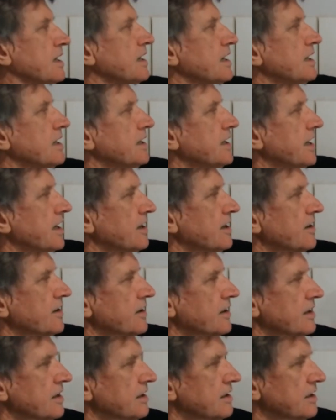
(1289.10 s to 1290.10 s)
Now
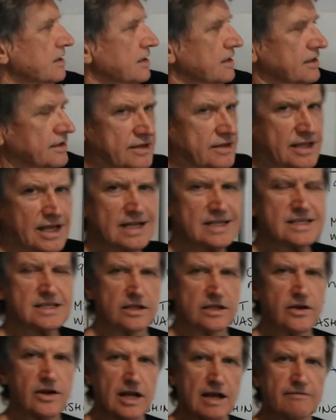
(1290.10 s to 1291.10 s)

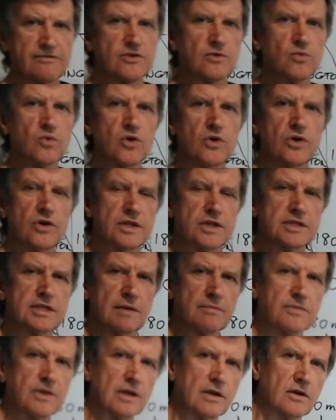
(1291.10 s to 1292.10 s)
you'd have to word it
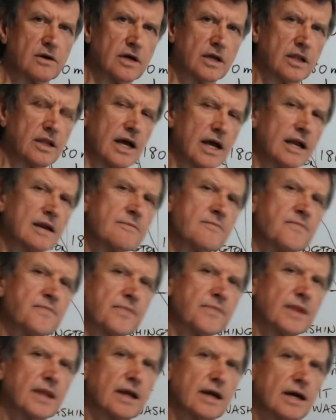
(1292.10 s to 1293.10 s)
something like that,
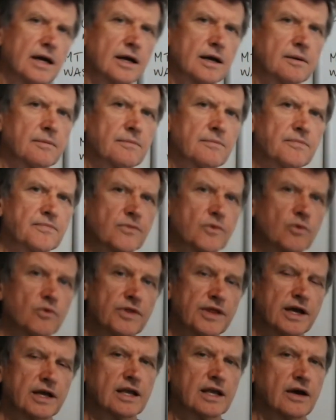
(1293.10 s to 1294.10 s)

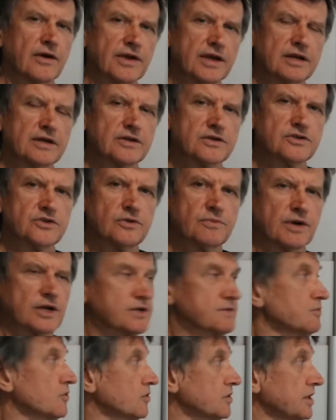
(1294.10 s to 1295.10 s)
without going into too
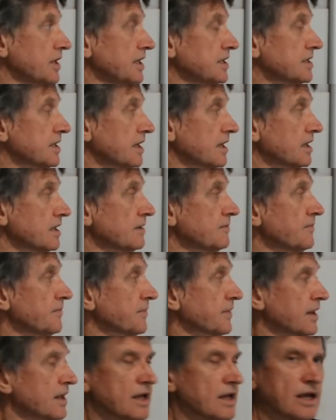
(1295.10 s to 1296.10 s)
much more detail.
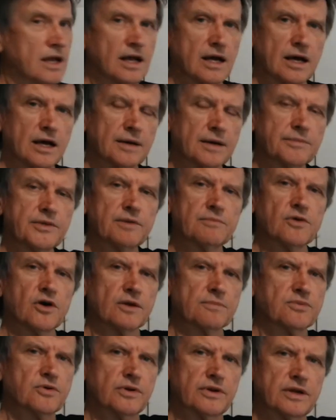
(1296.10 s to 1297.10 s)
You
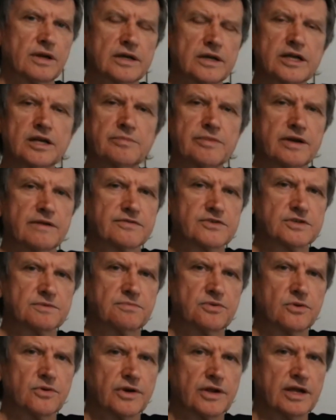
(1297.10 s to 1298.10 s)
might put in a little bit of
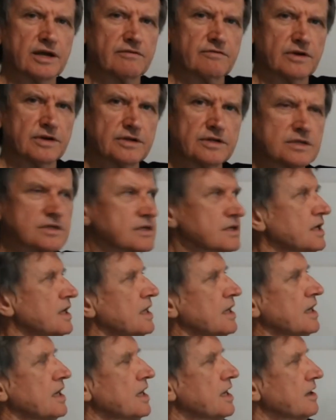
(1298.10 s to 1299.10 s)
supporting evidence,
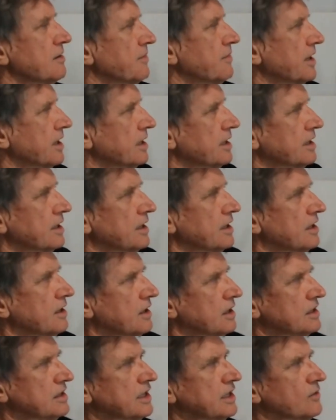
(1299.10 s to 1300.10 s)
but
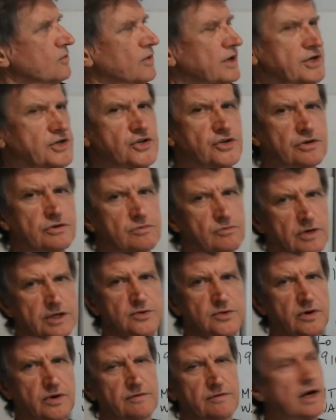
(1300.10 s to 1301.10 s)
I think
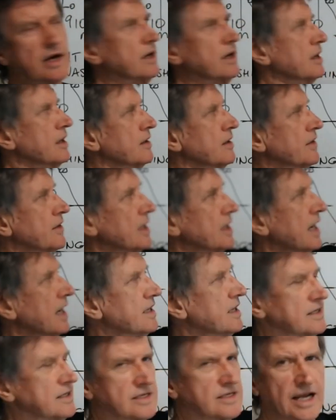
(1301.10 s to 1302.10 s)
once we've done the
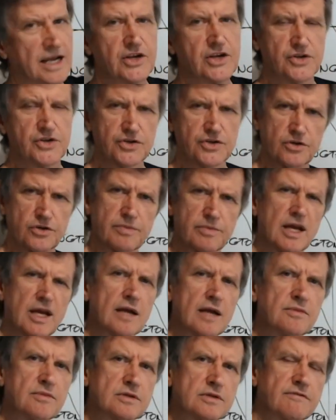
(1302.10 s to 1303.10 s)
later sections, you'll be
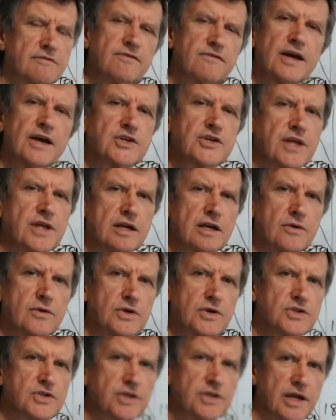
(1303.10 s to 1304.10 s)
able to flesh that
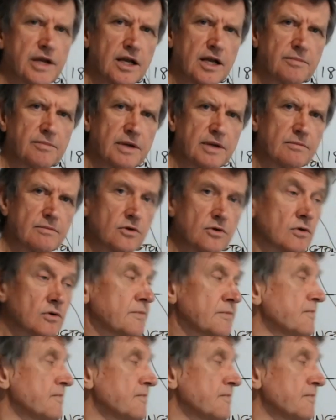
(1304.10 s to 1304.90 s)
question out a bit more.